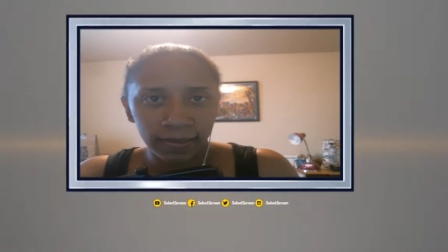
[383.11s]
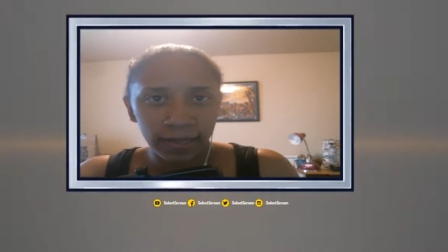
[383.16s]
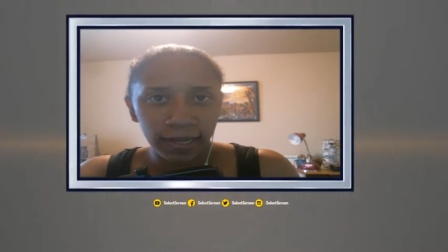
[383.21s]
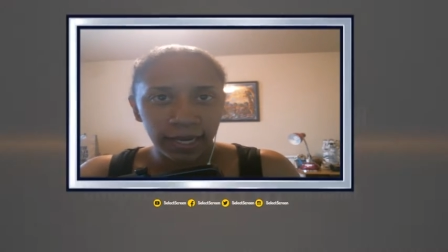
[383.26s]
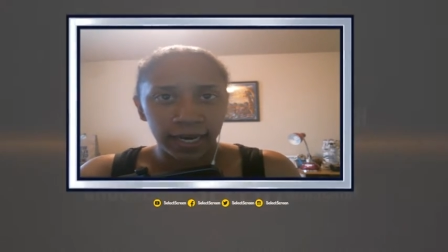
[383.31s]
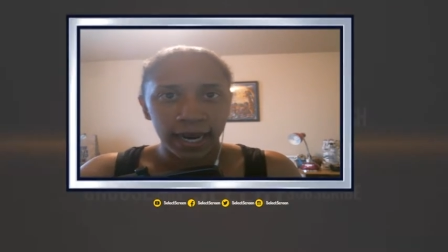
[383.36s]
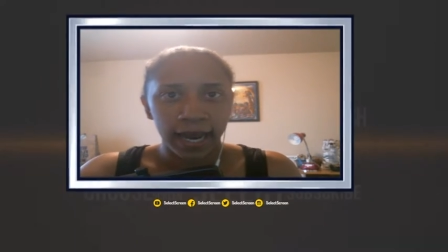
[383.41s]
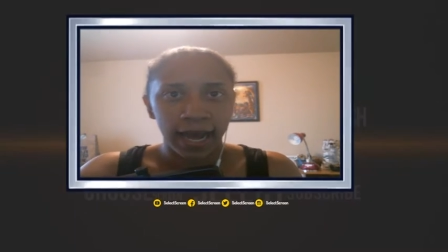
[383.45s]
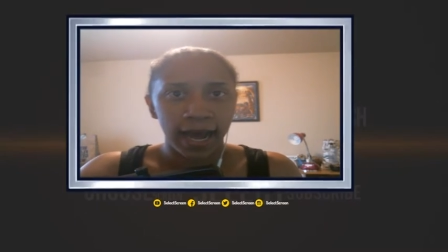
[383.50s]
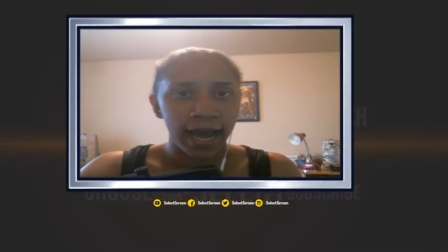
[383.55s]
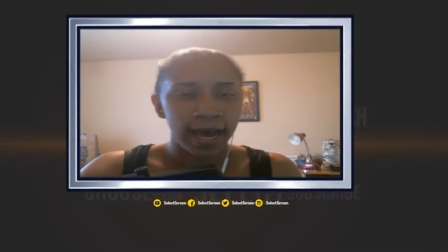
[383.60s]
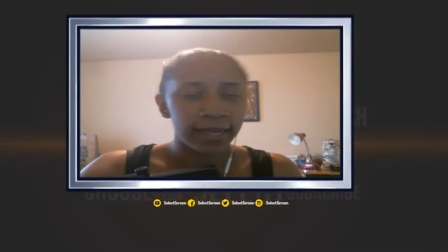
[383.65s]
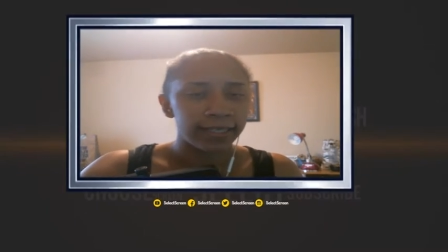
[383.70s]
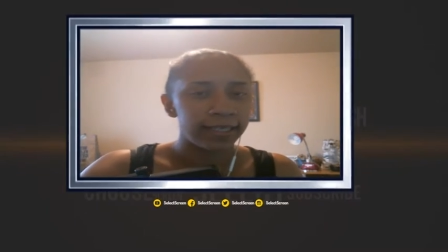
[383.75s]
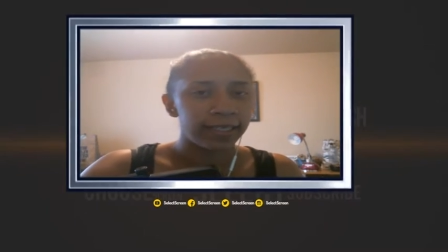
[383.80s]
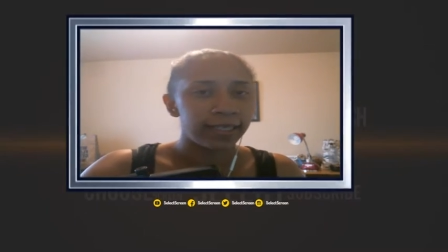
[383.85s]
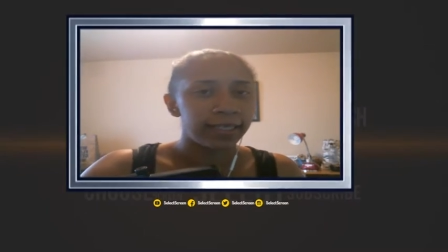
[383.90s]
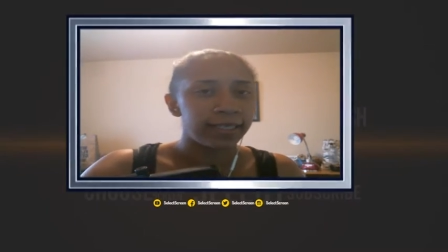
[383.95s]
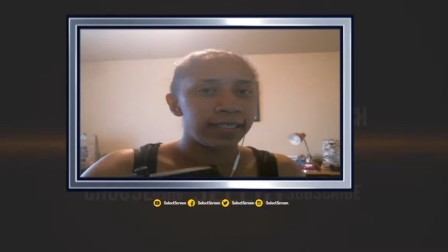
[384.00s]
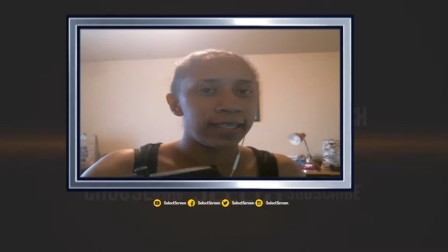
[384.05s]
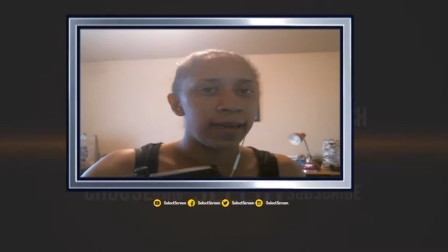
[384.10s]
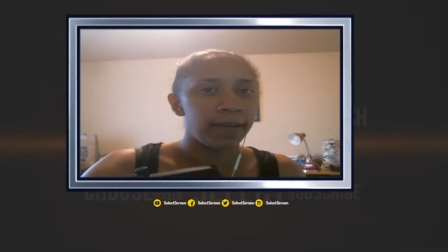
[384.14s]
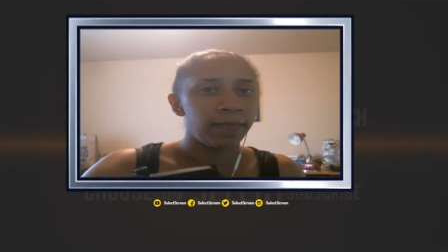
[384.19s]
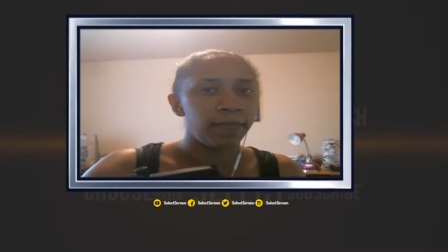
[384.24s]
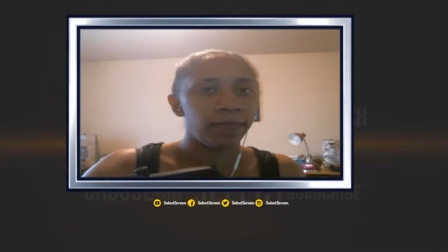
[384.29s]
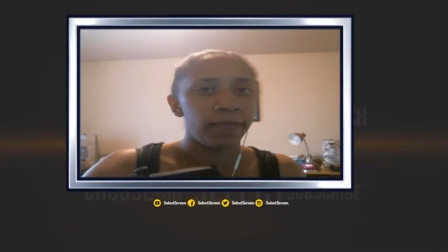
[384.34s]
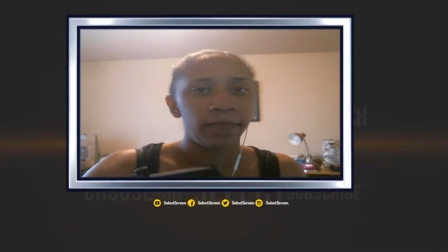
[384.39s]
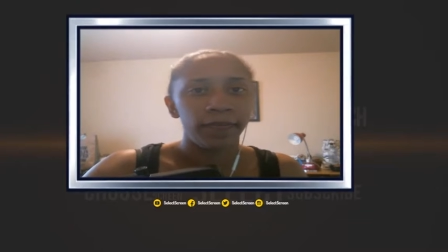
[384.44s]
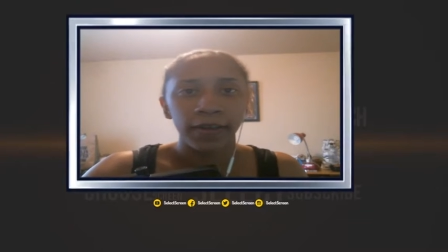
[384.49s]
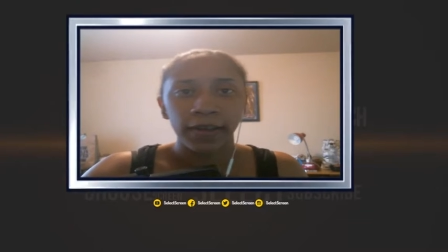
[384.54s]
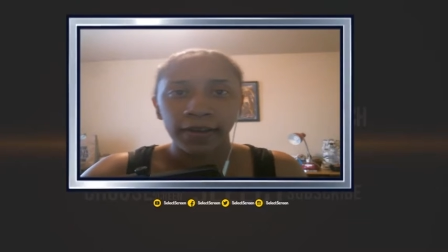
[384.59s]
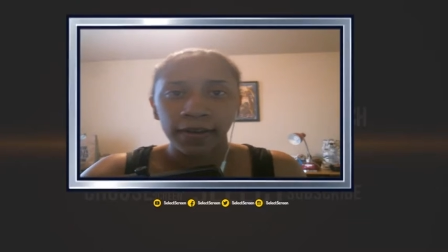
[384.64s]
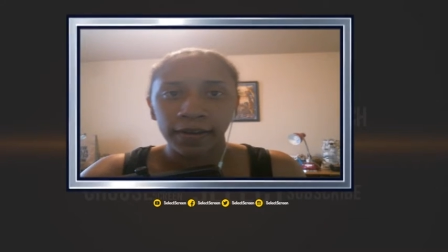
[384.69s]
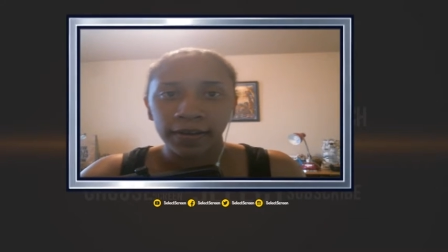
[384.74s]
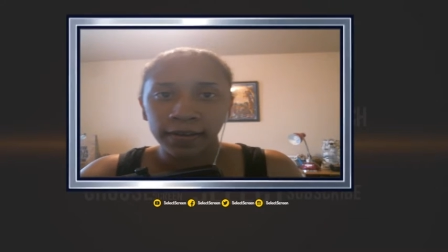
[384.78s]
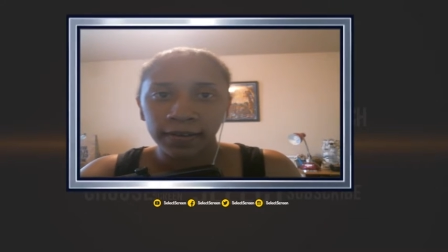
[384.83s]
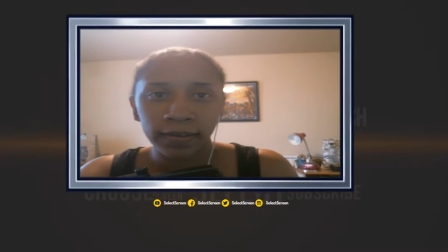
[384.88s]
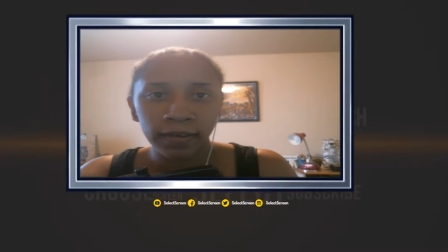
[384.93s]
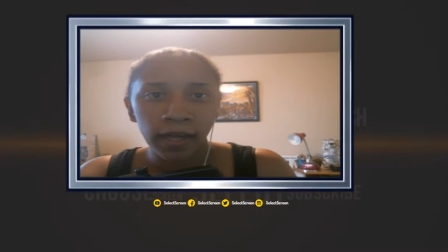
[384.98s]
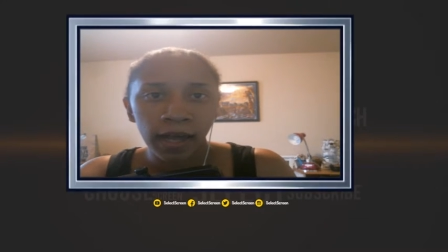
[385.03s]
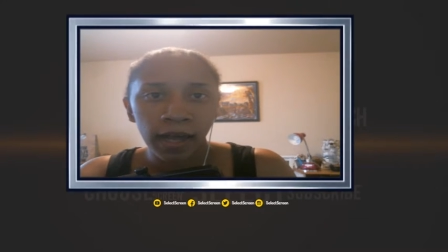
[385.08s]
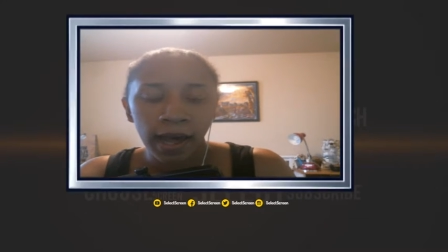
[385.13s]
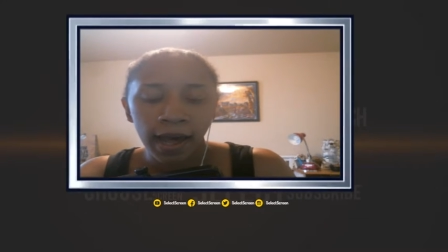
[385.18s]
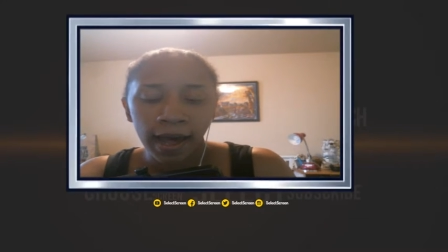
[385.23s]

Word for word: it has the same feel.